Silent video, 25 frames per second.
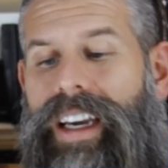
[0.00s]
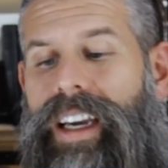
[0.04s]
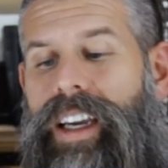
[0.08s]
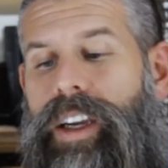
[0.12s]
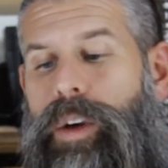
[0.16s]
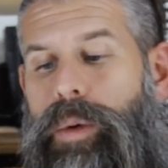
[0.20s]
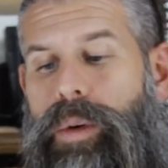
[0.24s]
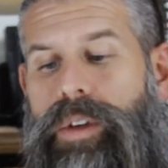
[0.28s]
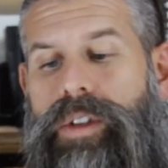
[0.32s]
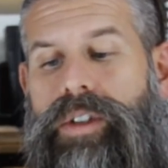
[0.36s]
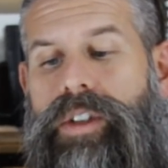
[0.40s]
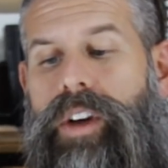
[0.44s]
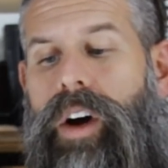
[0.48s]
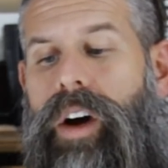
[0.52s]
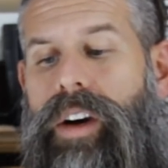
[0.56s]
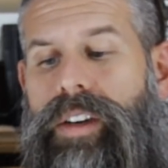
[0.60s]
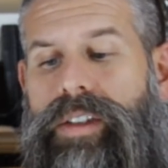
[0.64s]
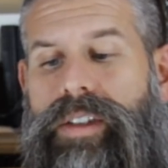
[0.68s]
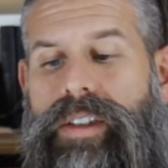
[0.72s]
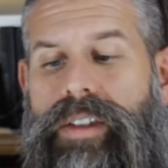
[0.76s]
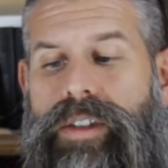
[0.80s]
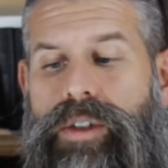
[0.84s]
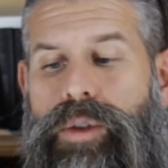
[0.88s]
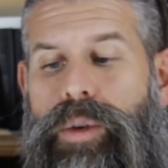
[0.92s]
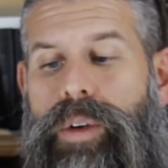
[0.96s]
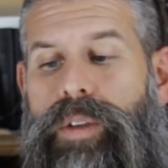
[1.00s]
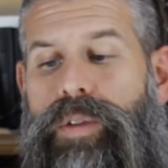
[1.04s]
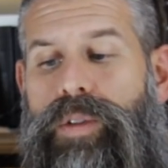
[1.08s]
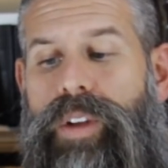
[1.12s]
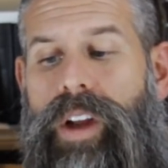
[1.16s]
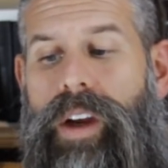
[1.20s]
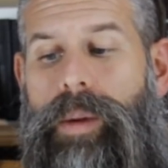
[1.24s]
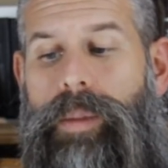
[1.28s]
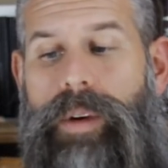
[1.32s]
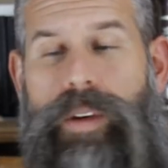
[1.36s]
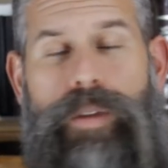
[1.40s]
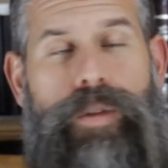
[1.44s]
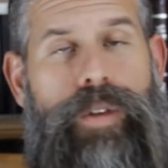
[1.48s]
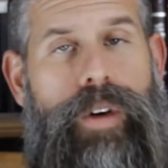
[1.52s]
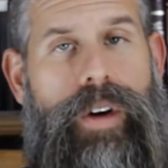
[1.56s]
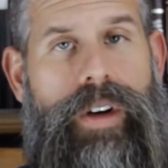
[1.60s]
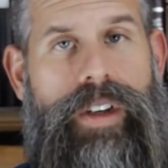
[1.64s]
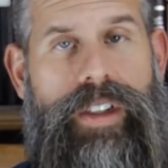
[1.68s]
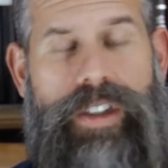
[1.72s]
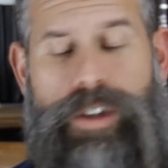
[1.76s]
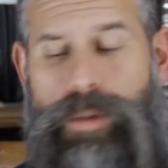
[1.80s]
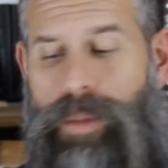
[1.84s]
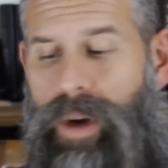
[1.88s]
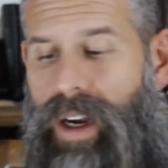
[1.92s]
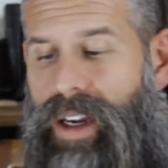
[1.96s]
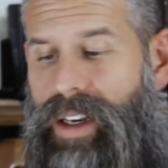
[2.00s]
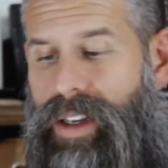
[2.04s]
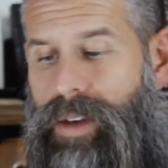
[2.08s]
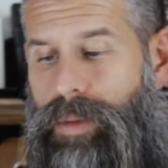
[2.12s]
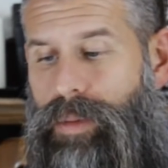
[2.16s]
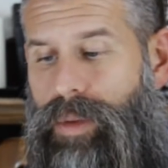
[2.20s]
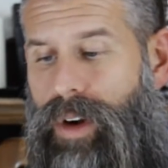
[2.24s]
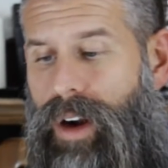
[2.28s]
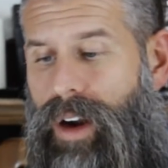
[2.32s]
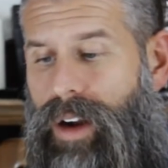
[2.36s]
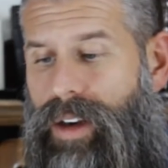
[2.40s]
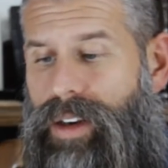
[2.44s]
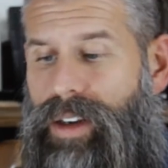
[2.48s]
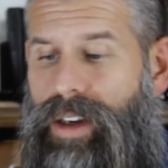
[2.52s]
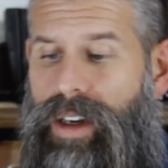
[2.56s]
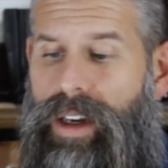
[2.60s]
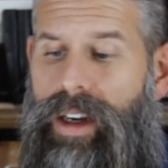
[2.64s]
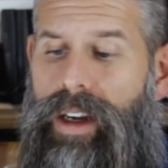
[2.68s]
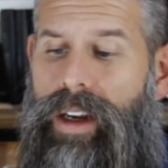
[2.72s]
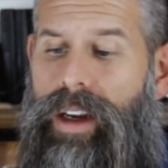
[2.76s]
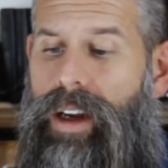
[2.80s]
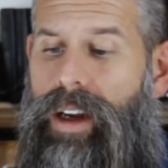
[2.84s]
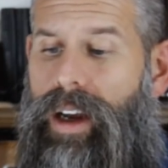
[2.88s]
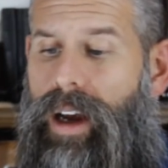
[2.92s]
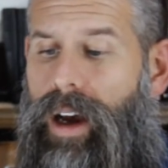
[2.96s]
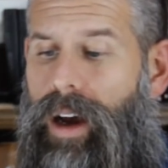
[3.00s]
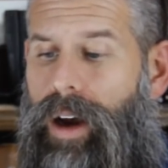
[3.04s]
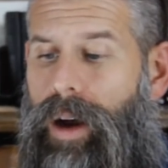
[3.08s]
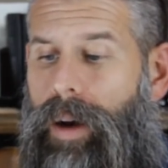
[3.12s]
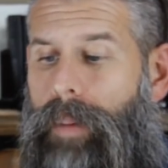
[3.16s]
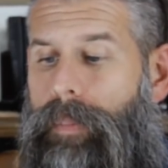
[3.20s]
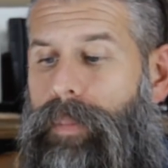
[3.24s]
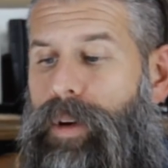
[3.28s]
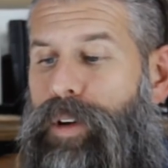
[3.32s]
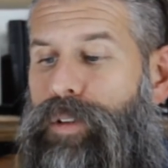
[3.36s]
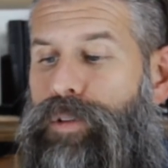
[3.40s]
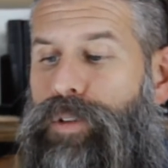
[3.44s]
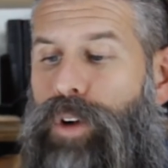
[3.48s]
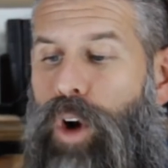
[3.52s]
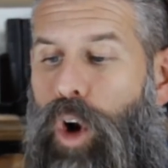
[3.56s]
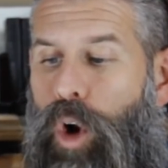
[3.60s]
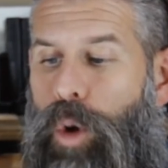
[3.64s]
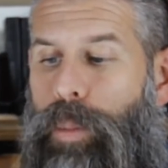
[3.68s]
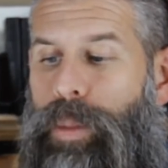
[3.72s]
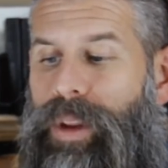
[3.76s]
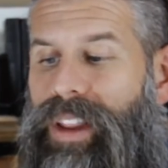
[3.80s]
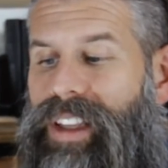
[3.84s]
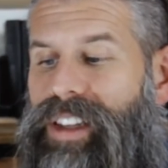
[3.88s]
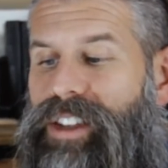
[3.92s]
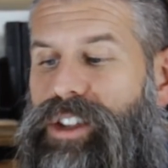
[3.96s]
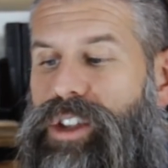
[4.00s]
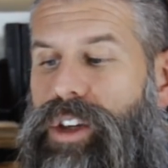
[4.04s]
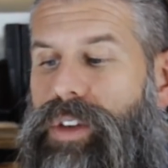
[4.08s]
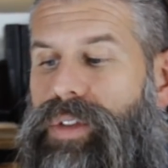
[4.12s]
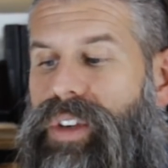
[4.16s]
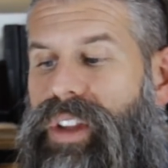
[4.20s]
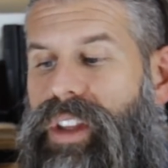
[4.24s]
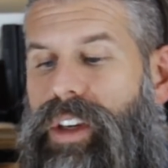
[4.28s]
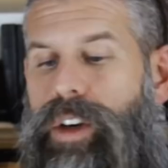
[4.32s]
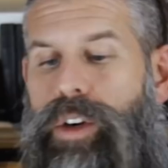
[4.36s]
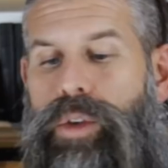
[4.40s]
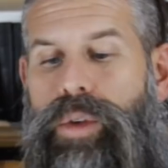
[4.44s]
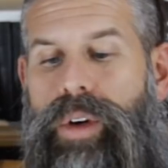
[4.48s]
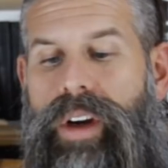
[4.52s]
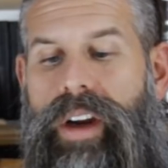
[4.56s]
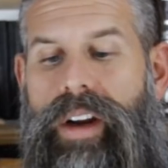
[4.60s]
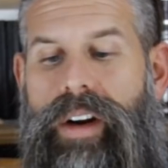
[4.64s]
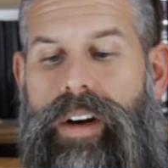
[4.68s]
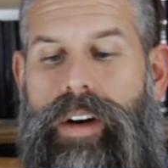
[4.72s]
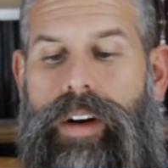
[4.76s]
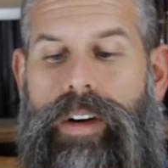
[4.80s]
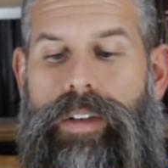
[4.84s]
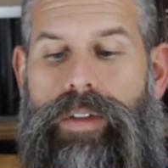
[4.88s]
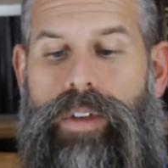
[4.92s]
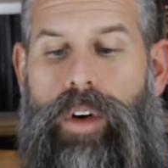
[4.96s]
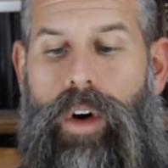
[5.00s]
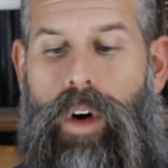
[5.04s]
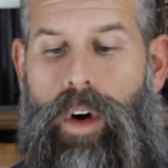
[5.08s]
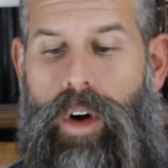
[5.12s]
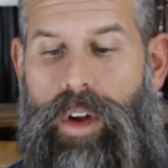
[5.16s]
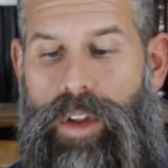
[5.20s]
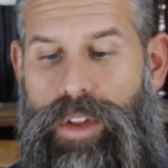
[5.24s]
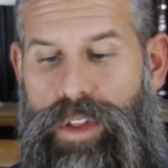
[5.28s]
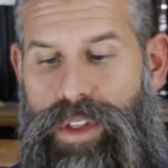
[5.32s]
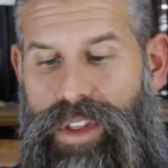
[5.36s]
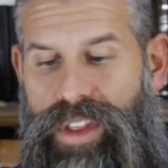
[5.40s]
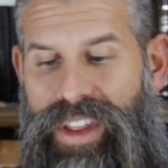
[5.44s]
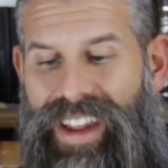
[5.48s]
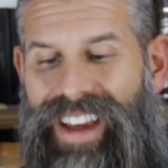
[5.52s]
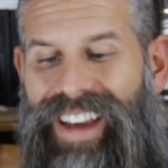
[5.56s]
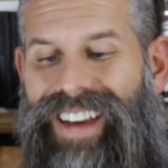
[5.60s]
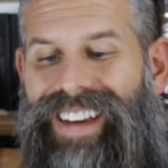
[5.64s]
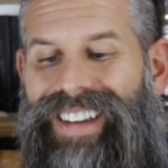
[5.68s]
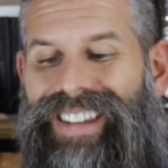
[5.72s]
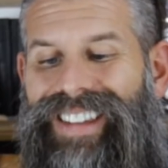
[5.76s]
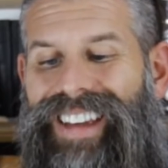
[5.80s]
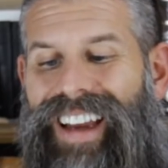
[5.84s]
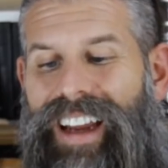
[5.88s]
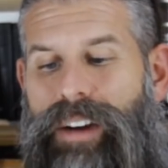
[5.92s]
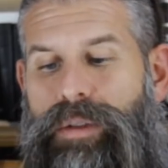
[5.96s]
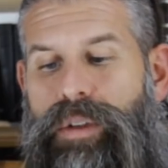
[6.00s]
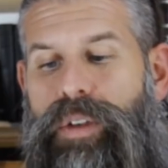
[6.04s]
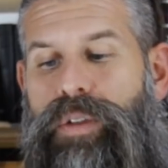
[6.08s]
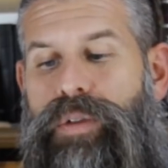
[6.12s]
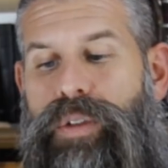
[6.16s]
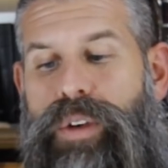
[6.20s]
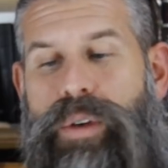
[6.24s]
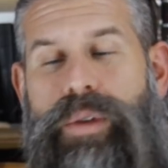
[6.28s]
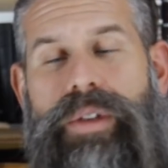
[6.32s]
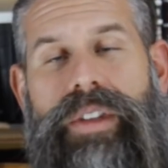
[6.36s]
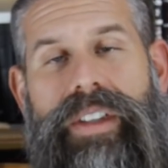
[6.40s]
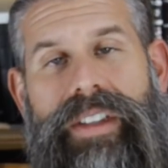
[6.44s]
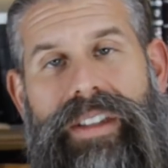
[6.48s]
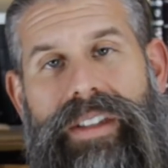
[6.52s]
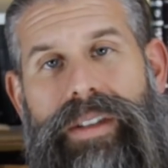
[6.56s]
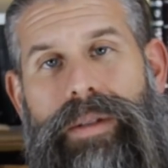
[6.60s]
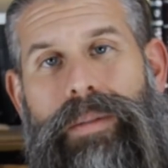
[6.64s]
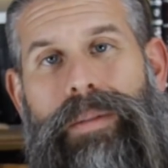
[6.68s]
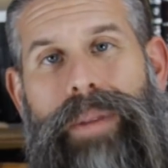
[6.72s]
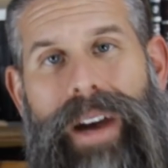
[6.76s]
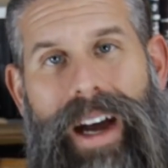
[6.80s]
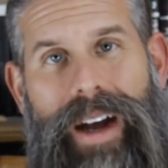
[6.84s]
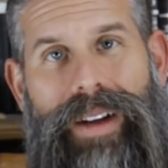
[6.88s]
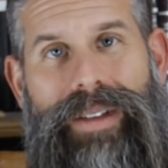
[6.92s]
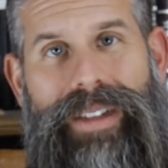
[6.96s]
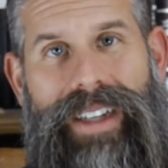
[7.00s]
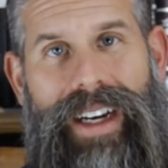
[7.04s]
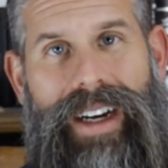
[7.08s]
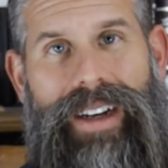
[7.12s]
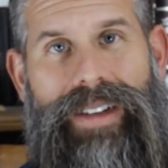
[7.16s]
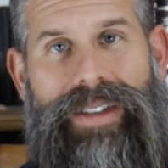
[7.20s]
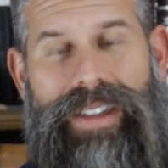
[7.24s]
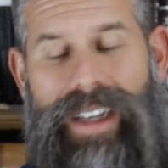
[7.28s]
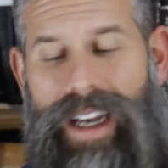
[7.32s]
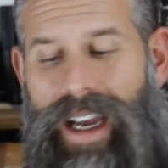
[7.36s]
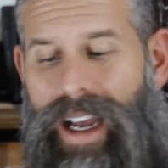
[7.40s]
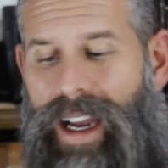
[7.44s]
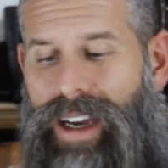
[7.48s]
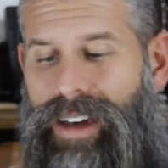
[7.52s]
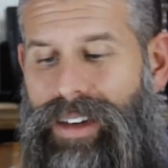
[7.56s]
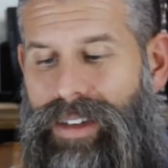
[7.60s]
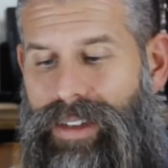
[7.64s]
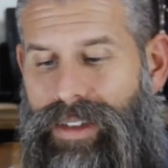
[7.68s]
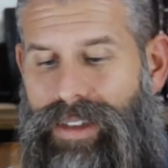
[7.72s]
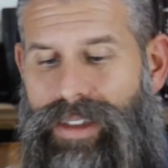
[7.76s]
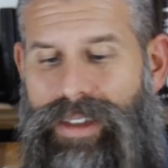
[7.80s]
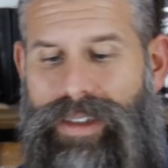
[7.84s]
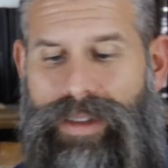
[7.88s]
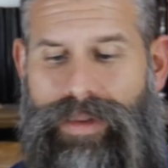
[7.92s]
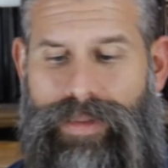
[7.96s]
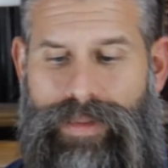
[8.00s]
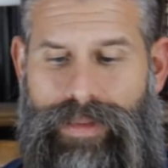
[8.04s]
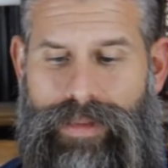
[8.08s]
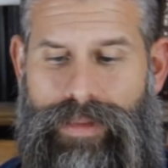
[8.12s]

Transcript: he was tossed into a flaming furnace by Nimrod for openly serving the creator of all things and refusing to bow down to idols.